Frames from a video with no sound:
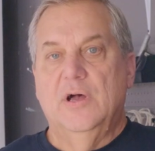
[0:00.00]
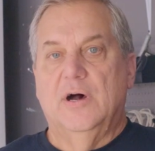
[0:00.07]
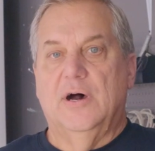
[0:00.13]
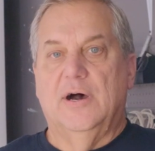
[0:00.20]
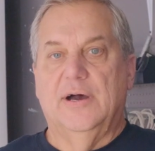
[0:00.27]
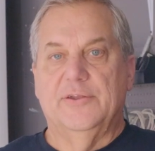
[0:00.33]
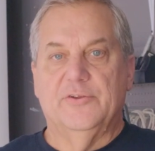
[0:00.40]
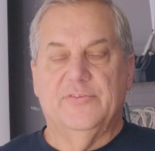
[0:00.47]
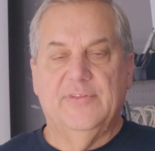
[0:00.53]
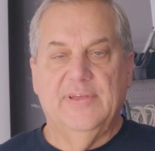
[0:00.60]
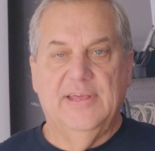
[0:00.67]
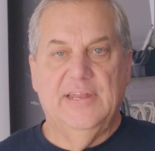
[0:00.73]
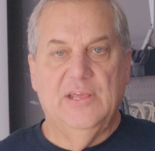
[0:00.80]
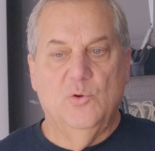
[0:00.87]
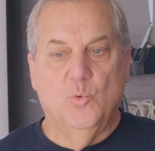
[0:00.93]

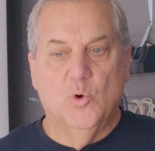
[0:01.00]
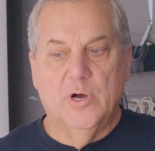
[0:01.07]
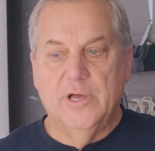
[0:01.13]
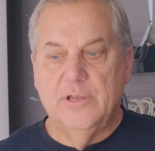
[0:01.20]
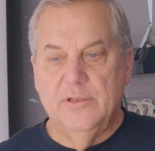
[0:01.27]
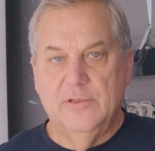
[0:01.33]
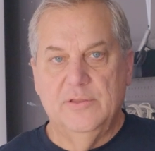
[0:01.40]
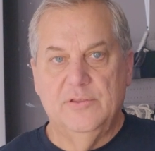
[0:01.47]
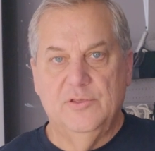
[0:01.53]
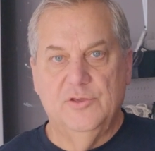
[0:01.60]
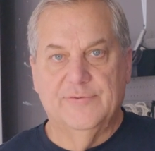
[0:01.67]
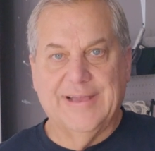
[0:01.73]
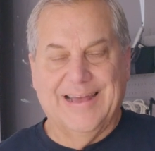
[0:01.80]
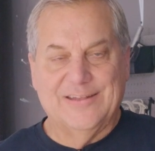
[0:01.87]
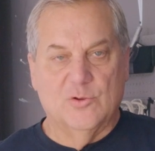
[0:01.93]
understanding what you
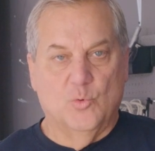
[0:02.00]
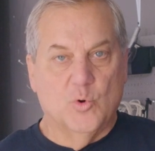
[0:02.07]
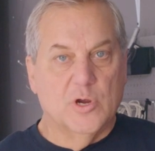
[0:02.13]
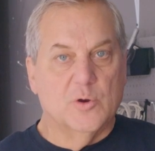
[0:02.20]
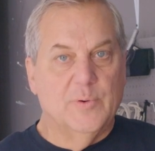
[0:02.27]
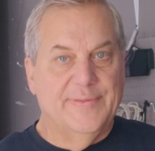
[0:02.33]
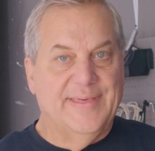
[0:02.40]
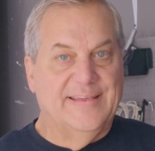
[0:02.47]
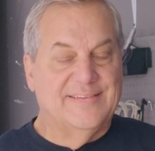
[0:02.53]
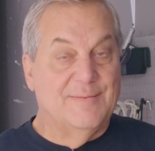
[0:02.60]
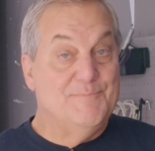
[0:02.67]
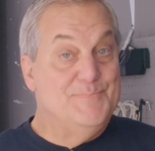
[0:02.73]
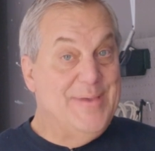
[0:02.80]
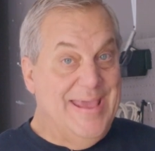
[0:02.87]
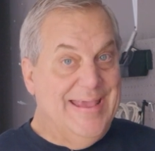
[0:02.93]
got to work with as a
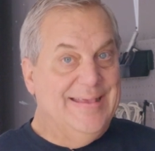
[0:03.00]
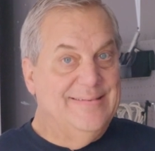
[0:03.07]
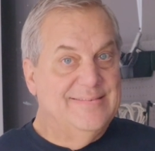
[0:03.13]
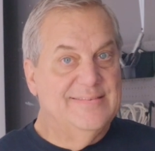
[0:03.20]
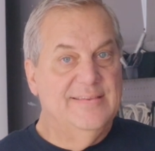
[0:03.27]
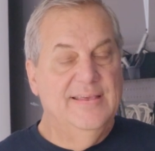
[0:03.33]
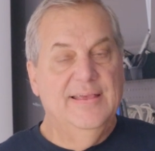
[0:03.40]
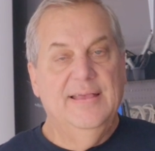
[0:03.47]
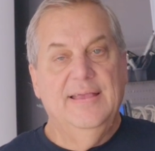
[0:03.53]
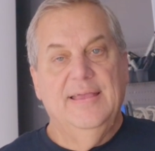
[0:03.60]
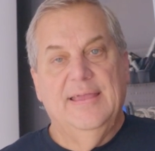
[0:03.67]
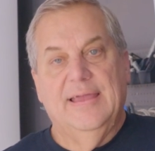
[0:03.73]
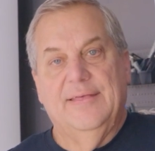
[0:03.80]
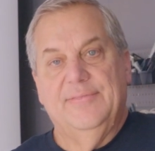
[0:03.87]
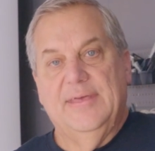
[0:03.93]
base,
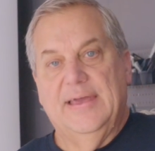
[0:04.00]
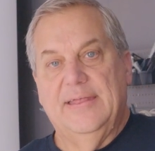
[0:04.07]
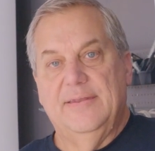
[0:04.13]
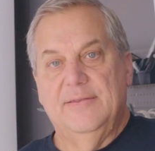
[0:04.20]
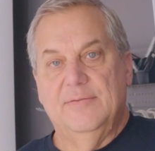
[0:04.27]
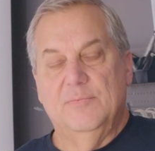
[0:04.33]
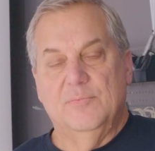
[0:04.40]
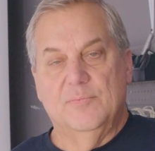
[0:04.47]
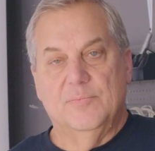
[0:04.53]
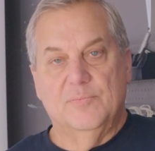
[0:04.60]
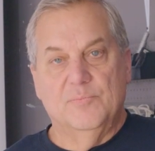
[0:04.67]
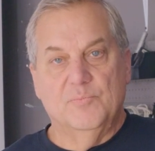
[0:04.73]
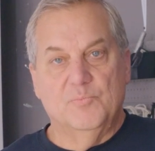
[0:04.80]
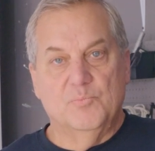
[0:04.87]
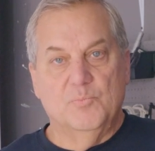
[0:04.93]
And then
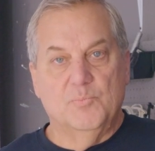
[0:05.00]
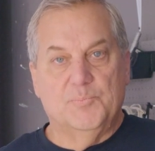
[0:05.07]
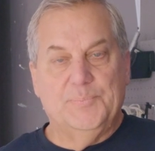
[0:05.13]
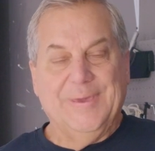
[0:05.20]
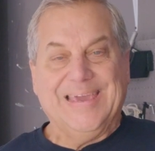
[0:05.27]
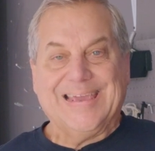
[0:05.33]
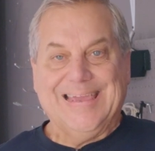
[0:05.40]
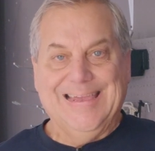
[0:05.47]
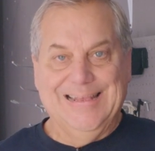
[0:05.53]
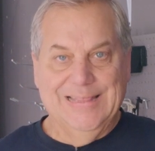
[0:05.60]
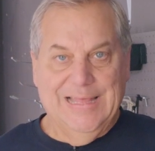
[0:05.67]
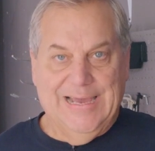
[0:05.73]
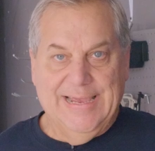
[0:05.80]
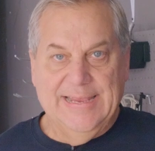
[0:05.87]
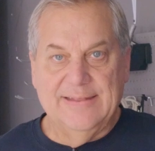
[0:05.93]
picking
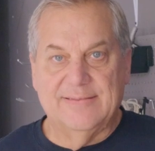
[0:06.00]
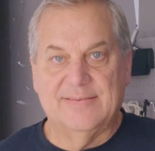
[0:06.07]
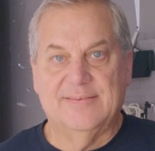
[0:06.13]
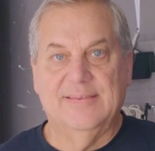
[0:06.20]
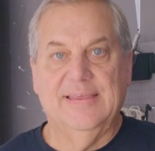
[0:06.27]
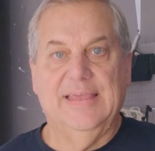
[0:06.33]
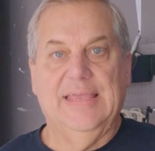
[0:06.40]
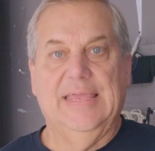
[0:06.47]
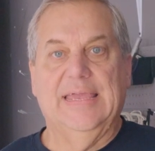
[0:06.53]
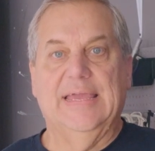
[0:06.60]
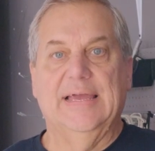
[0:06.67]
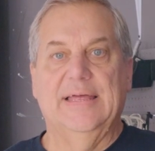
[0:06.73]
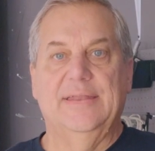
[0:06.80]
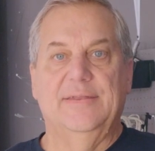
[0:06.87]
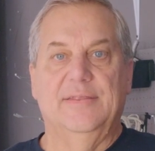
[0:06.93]
lights
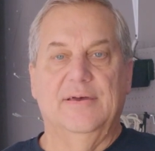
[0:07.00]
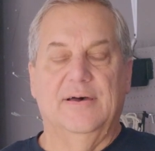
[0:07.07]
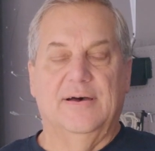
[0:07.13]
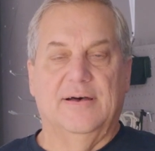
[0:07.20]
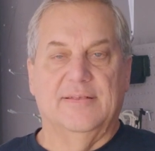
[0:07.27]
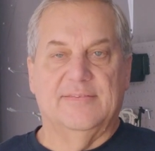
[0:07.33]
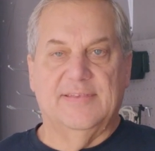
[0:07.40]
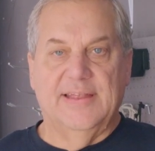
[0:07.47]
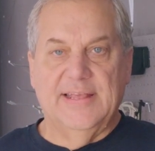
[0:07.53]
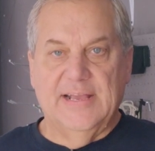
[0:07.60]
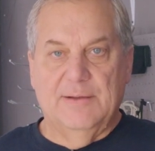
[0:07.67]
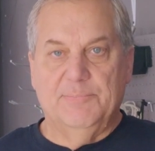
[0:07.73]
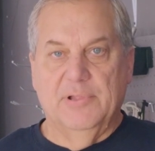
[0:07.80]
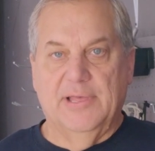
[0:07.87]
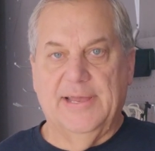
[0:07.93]
and setting
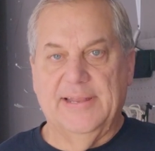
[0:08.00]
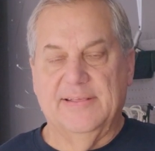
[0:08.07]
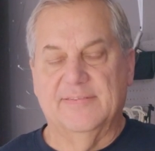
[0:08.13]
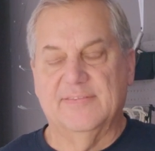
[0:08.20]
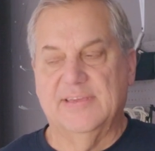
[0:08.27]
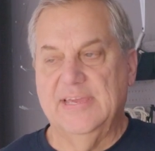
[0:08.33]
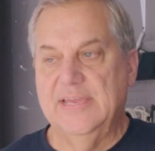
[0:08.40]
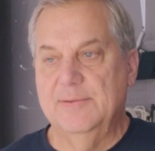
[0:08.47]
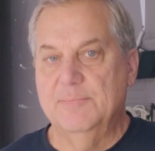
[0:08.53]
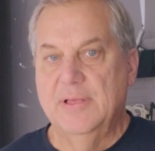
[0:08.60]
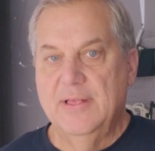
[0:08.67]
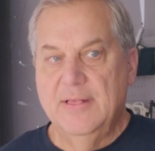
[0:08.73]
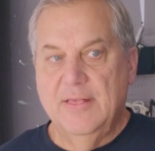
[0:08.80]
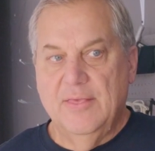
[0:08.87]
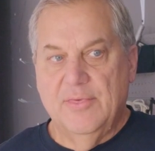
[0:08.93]
up a lighting scheme
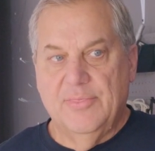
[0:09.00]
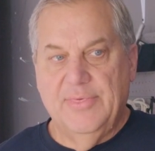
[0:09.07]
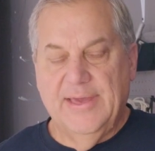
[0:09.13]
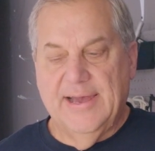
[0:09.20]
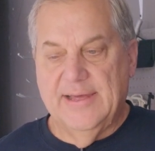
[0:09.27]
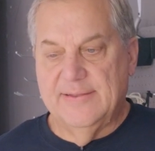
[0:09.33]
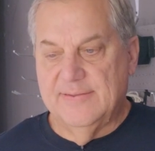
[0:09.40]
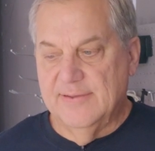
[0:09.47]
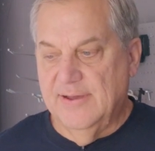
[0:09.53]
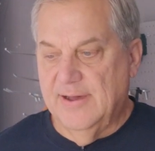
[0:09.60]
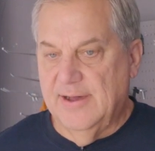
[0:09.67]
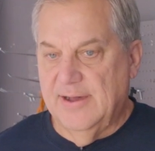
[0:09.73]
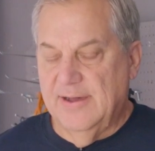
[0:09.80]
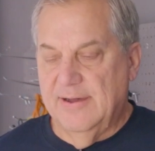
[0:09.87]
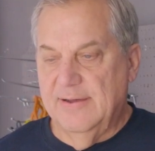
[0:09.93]
that
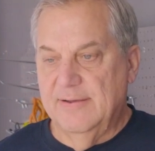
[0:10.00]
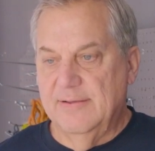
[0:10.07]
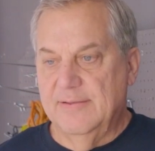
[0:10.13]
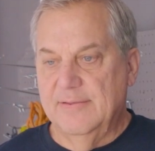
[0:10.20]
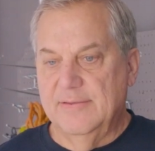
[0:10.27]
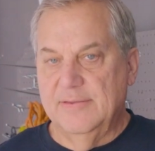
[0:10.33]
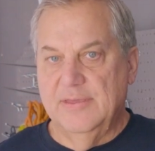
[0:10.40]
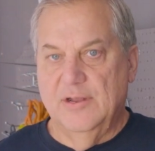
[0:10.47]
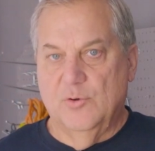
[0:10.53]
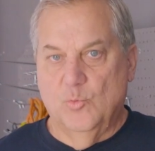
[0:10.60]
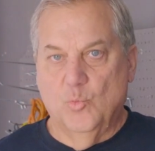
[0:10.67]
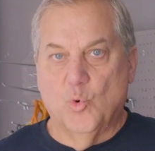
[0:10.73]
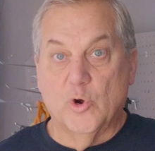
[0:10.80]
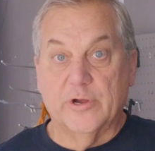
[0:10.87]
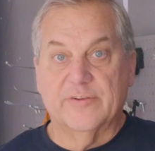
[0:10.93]

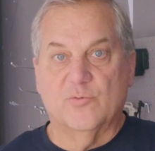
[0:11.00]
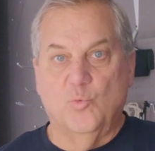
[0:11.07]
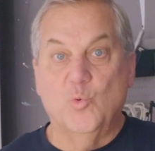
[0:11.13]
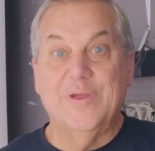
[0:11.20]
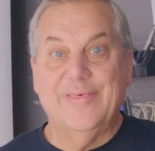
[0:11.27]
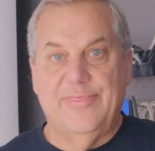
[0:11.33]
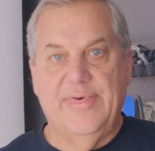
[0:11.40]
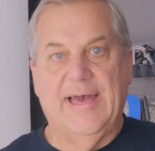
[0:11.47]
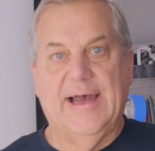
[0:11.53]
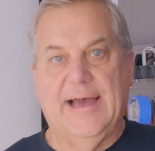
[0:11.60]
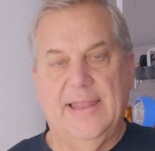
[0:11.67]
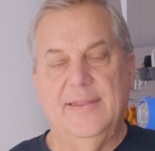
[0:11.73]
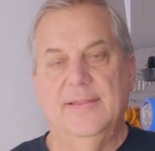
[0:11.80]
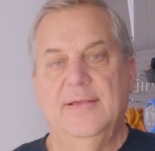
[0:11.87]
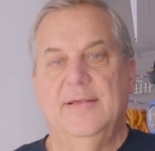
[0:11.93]
works with
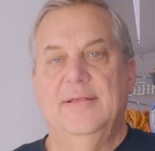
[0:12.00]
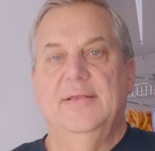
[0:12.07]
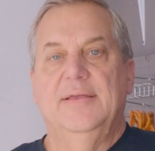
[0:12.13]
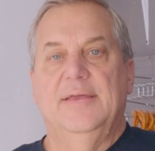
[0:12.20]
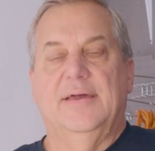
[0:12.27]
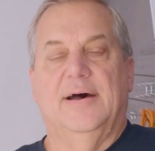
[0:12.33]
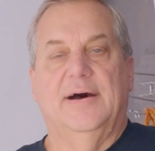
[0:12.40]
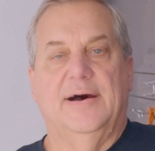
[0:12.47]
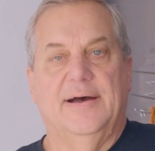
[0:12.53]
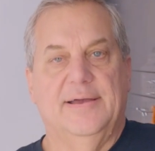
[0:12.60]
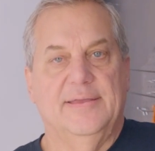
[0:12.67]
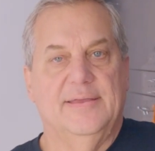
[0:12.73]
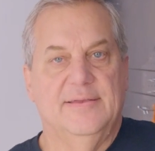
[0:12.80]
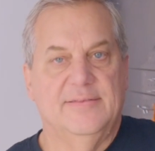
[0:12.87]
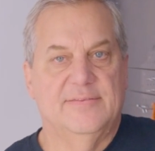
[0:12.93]
that
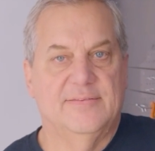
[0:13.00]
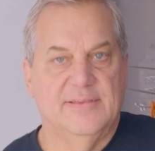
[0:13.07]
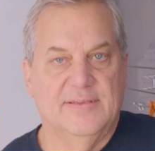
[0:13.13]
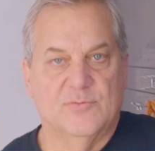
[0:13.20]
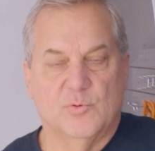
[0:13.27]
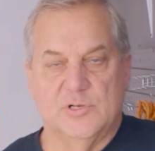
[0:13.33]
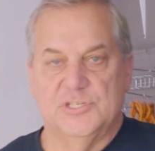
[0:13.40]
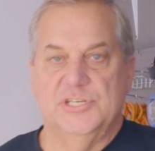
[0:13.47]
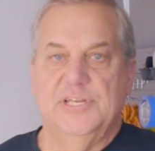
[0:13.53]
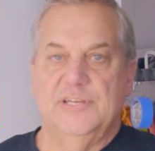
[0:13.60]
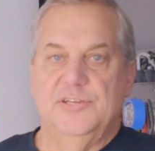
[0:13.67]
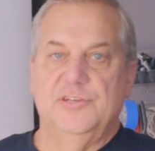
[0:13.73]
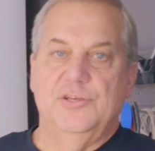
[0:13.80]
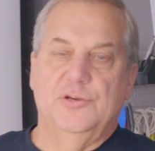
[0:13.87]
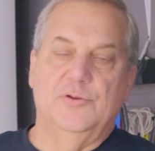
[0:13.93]
is what you need
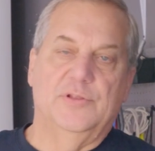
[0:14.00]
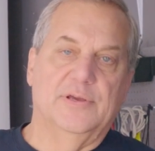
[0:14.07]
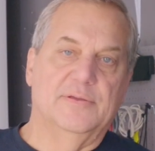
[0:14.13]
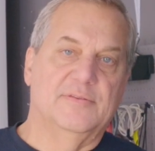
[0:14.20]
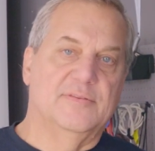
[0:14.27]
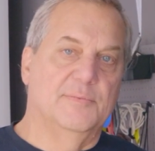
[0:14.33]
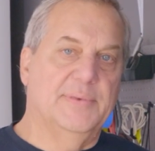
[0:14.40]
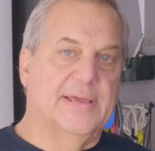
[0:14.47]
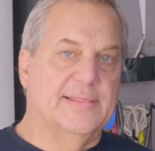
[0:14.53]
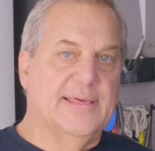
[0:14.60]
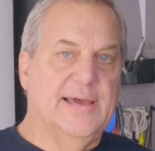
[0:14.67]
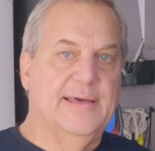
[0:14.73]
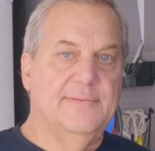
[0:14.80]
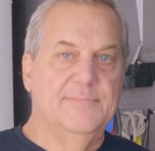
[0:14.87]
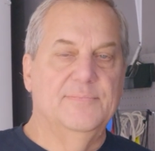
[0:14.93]
to do to make
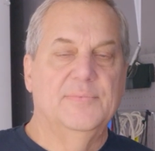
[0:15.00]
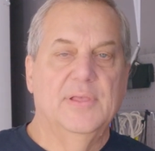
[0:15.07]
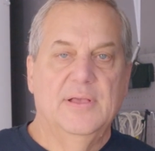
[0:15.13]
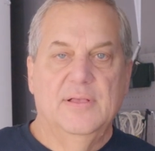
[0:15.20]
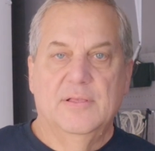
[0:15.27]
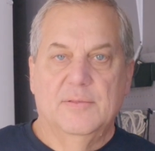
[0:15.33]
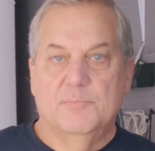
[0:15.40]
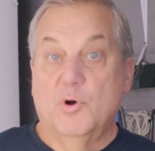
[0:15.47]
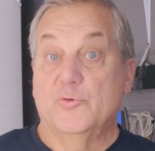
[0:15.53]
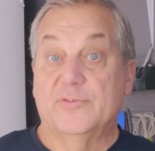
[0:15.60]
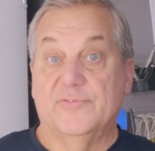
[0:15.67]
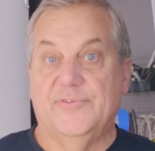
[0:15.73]
that most